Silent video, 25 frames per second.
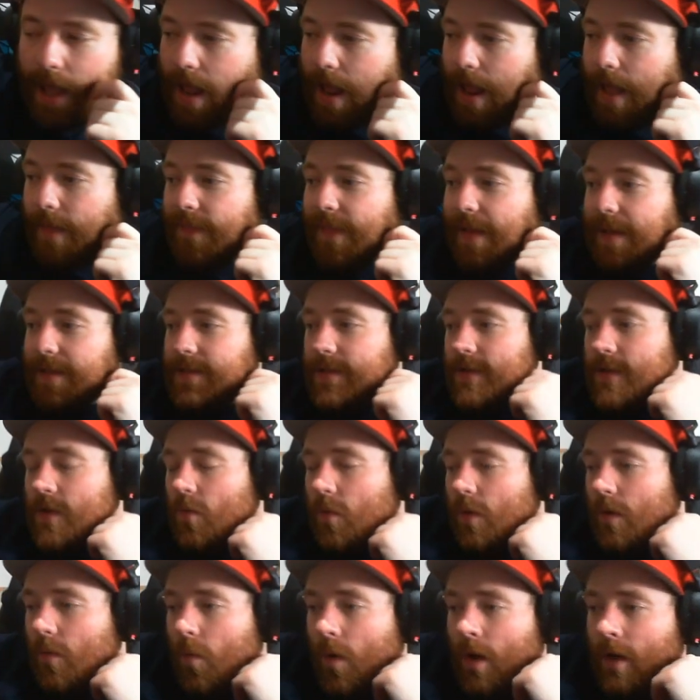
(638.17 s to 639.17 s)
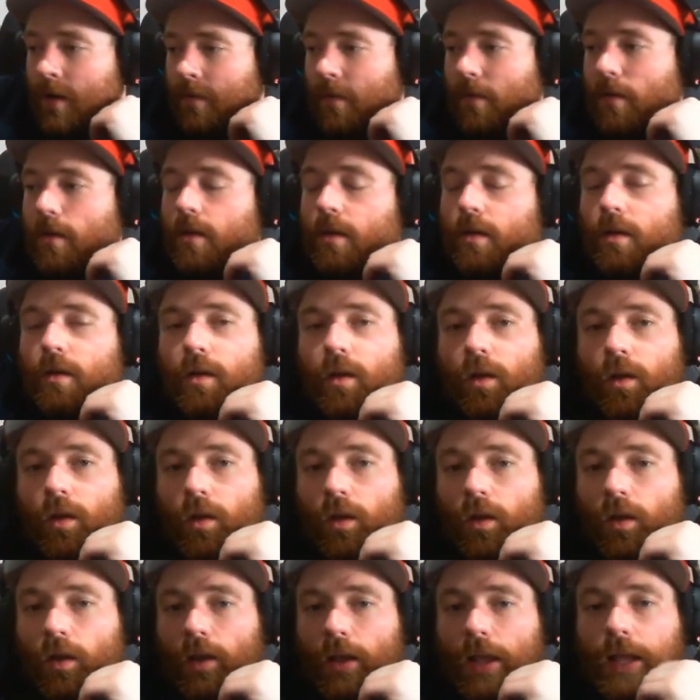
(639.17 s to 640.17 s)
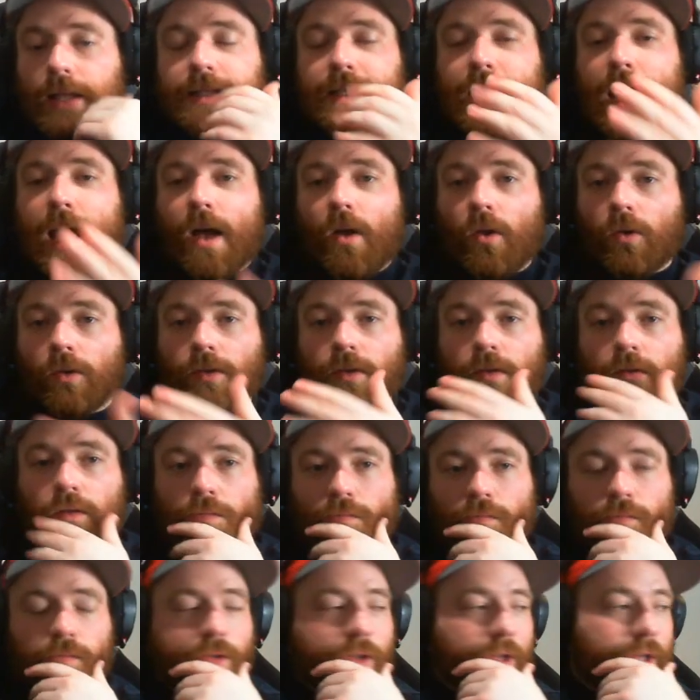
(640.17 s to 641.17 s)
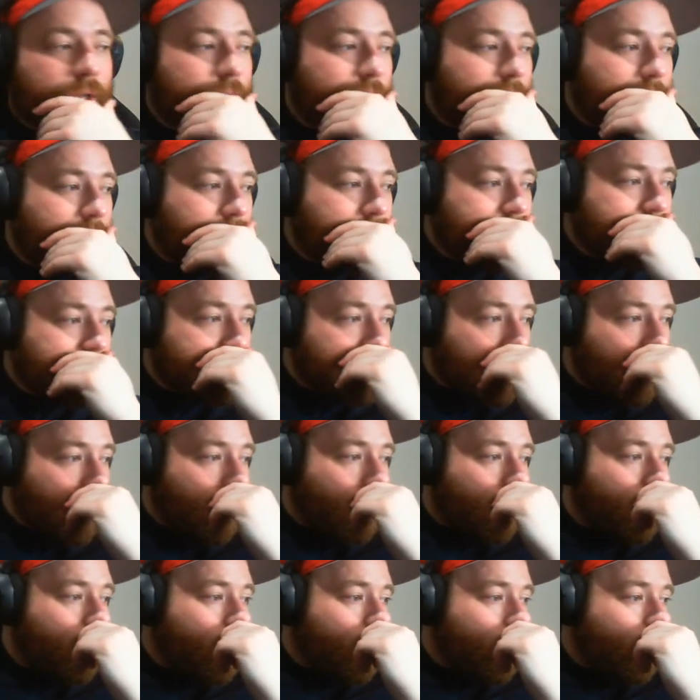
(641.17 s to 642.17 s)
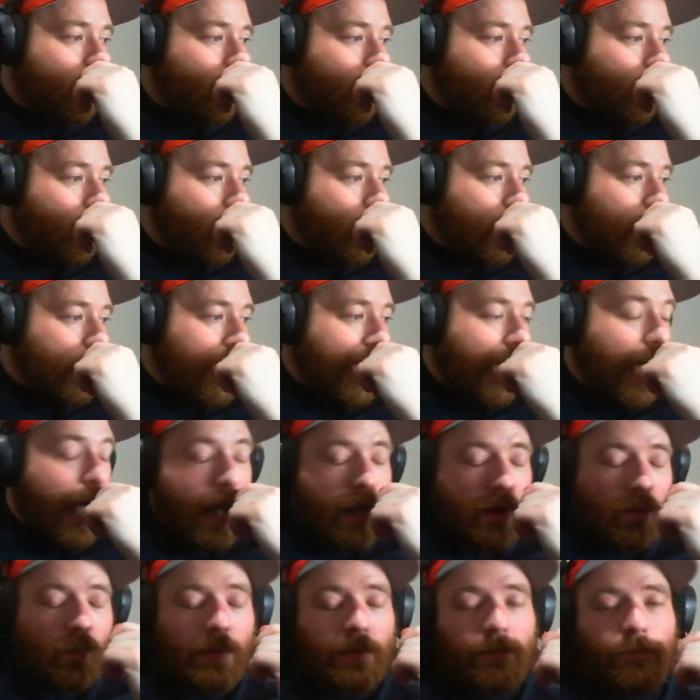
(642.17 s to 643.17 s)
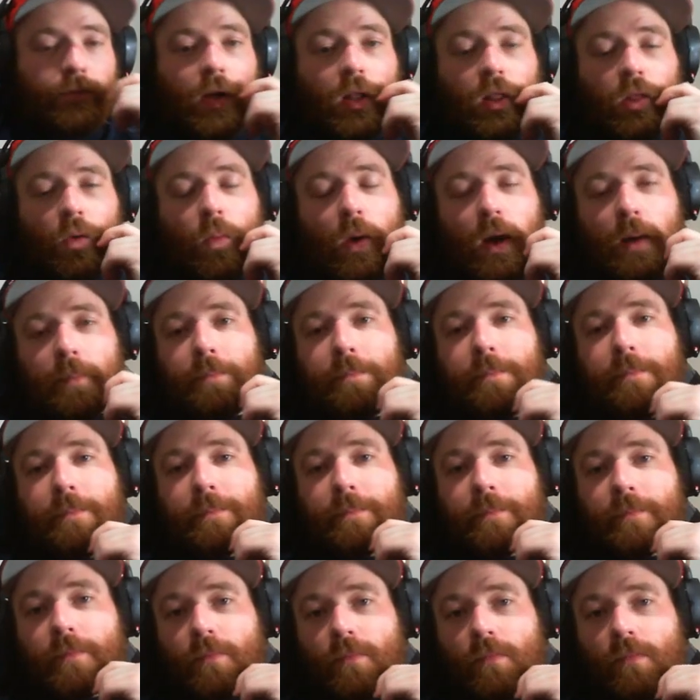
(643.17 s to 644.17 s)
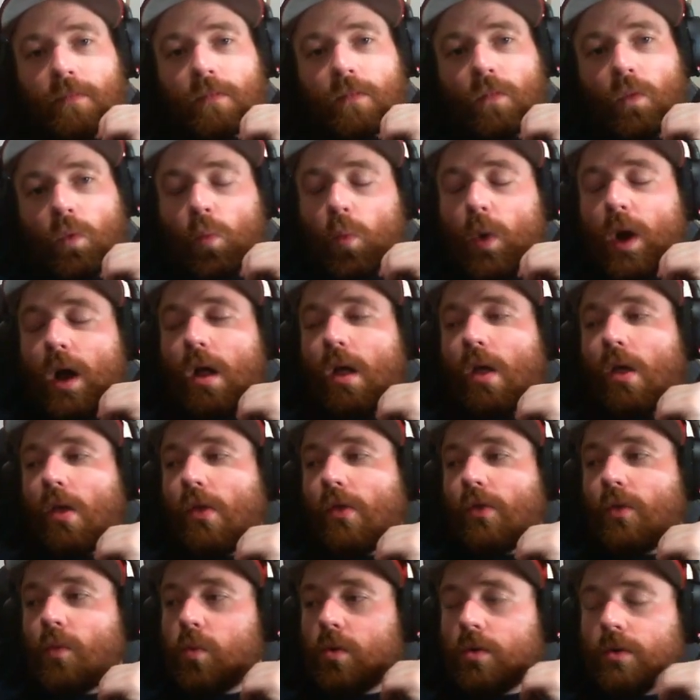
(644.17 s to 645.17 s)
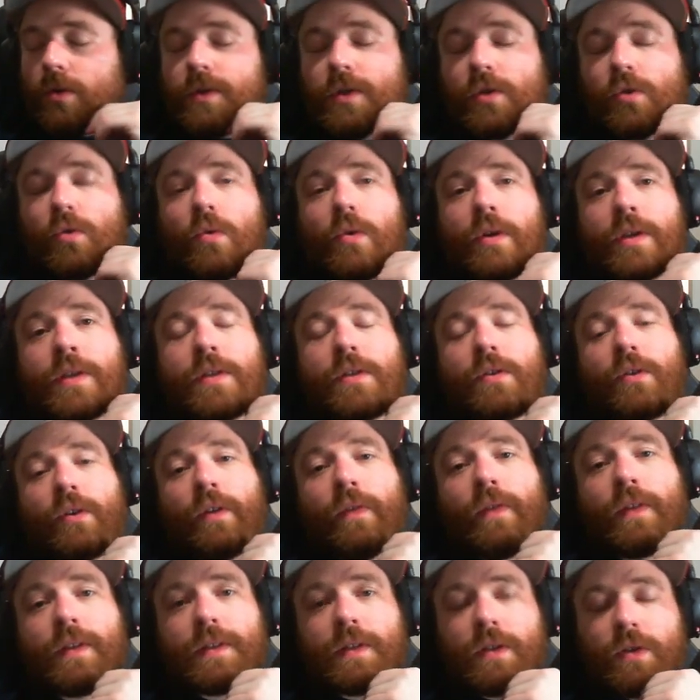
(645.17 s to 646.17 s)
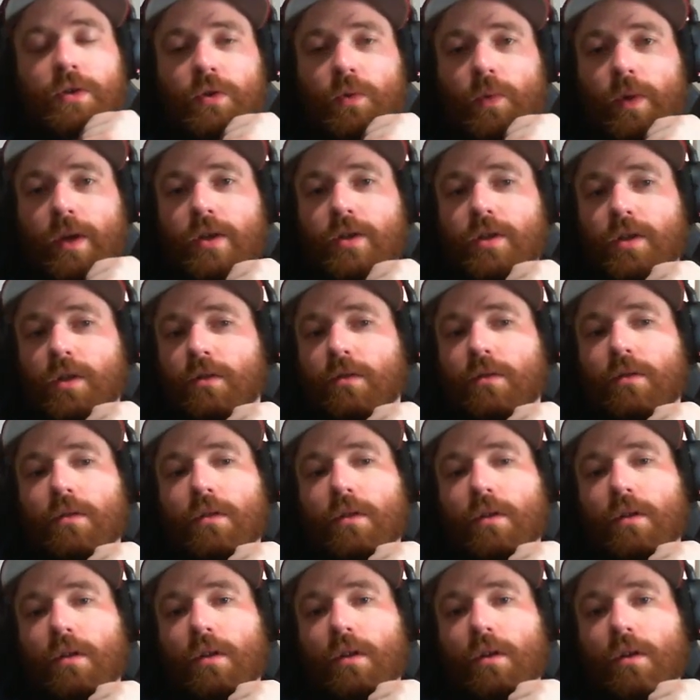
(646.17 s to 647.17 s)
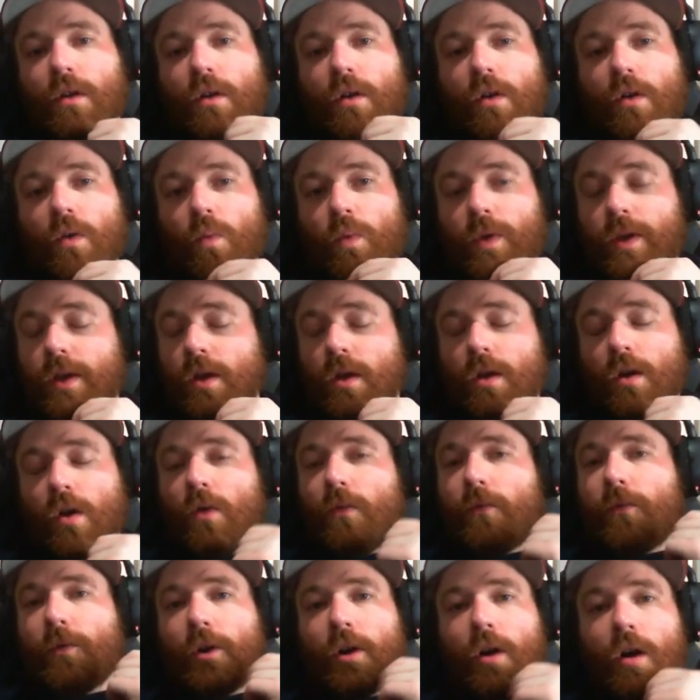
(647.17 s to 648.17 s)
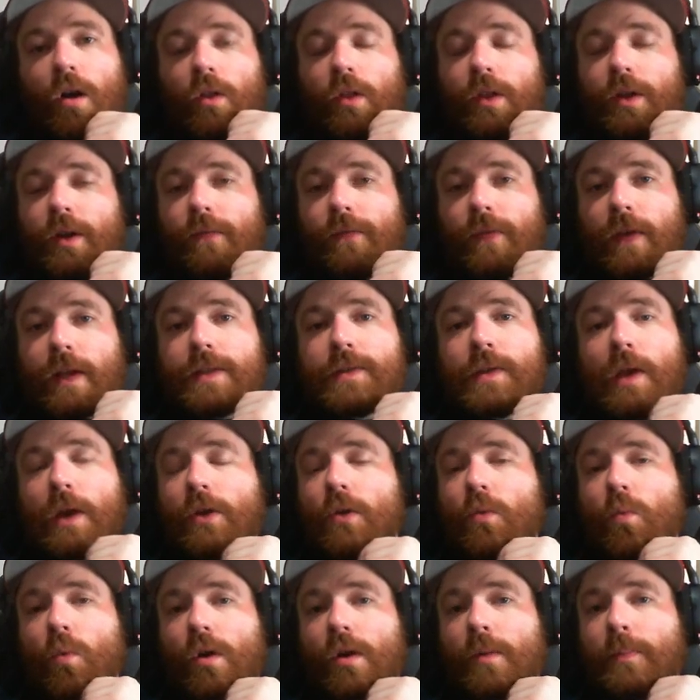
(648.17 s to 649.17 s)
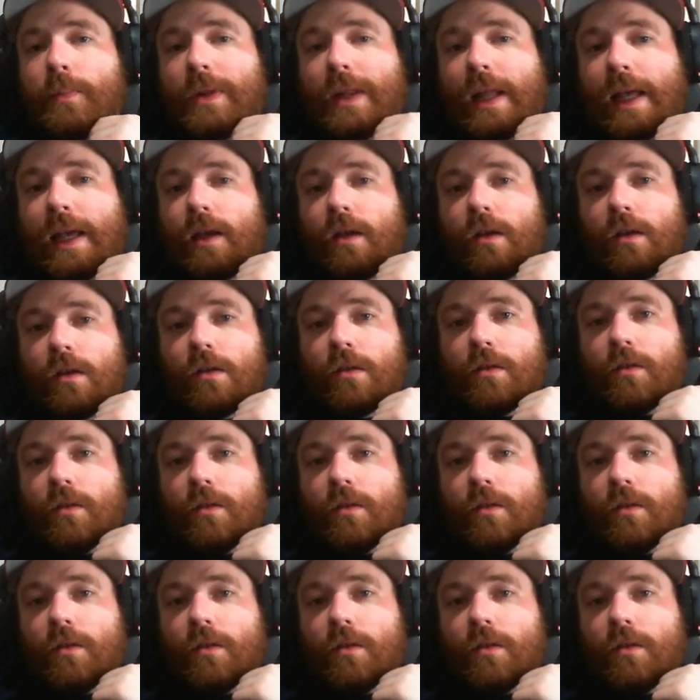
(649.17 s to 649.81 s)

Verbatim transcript: And that's two on one. It's held. So, how do we follow up? Well, the world's your oyster in this situation. We can go for an all in if that's how you want to play,